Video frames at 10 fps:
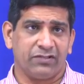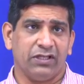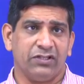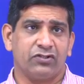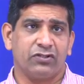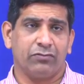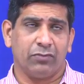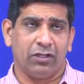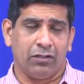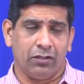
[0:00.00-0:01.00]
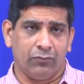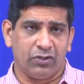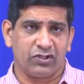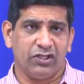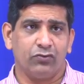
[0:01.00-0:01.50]
in
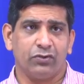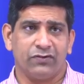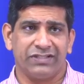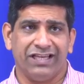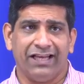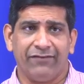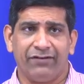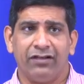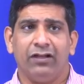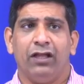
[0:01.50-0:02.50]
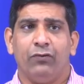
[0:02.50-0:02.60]
2011,